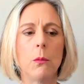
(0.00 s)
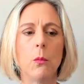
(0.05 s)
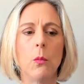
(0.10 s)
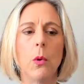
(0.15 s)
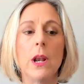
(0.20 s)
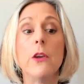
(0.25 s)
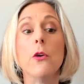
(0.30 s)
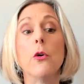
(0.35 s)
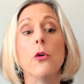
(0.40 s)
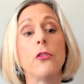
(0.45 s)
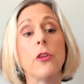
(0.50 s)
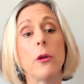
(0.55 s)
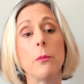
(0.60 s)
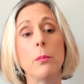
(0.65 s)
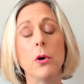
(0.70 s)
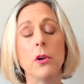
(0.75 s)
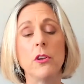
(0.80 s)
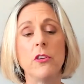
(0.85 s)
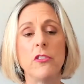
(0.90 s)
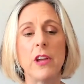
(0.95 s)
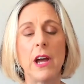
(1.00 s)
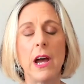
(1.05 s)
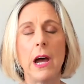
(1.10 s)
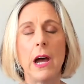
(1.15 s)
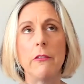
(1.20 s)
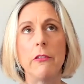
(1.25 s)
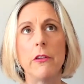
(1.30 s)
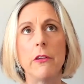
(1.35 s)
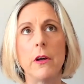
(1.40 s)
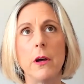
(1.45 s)
Well, he also pointed
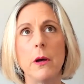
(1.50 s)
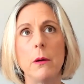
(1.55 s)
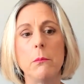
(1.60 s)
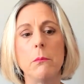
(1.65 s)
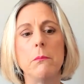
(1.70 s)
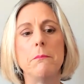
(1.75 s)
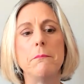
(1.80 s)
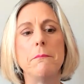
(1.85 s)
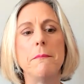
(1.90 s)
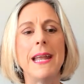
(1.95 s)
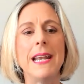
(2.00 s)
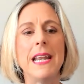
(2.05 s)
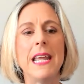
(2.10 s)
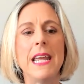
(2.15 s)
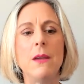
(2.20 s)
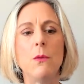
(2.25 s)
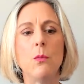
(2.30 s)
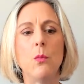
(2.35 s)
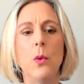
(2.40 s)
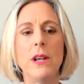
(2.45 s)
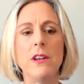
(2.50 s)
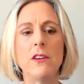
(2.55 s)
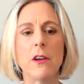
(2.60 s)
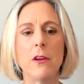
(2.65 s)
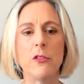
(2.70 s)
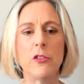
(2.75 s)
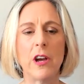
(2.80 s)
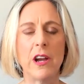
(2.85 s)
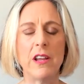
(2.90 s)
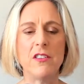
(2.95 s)
out that many
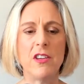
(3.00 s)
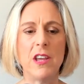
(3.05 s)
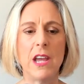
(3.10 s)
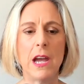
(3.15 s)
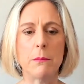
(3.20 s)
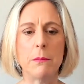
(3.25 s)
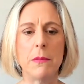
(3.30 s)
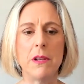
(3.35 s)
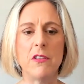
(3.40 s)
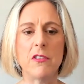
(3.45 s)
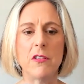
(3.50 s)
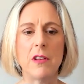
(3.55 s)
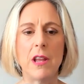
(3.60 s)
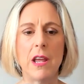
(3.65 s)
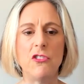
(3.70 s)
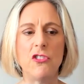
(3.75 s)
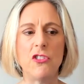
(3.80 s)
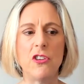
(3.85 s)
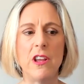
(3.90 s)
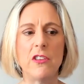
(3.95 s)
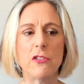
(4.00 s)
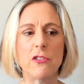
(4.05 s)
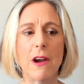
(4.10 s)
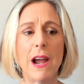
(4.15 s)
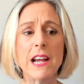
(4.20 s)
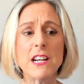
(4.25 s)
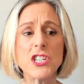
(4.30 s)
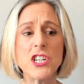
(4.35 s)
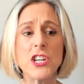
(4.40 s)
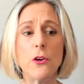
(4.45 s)
Windows IT admins and engineers
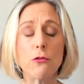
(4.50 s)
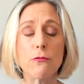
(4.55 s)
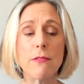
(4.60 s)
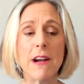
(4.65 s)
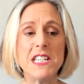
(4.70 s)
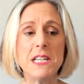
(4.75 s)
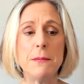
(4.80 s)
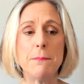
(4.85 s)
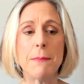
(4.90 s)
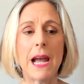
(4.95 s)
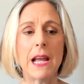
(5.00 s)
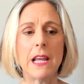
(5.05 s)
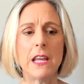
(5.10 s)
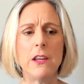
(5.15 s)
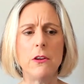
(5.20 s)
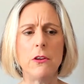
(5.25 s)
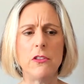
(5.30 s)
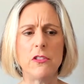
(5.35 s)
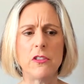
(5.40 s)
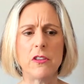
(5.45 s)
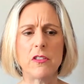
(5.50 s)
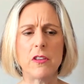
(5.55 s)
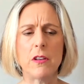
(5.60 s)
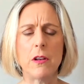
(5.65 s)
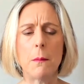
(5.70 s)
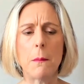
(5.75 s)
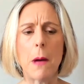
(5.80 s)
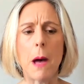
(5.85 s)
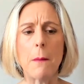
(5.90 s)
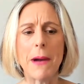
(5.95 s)
are actually already Mac users
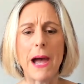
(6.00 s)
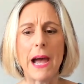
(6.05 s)
and are